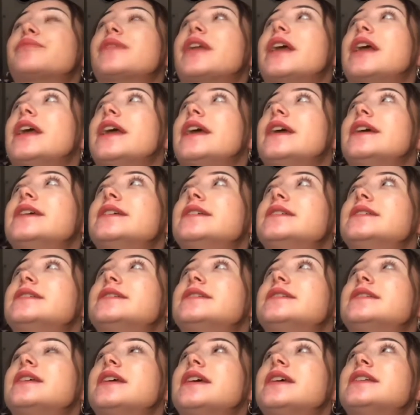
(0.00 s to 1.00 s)

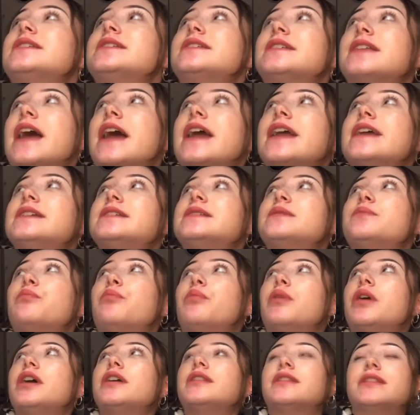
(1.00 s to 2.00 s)
is it's nice
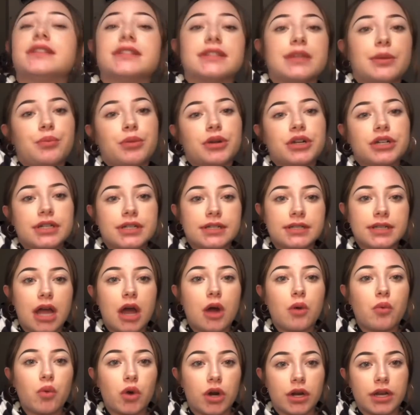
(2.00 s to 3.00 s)
but the zipper does
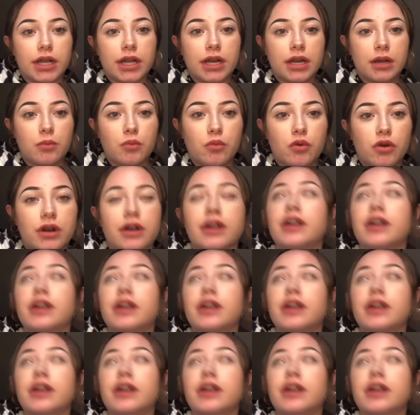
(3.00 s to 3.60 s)
not work anymore